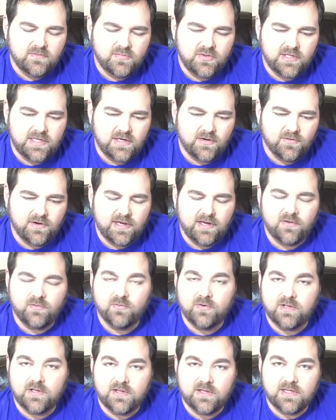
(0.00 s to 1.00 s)
playing around
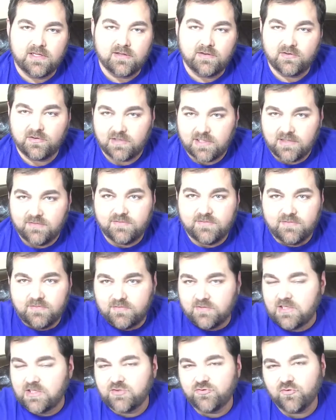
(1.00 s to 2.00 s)
with
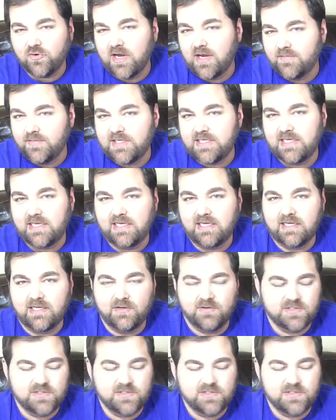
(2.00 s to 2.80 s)
a drop D.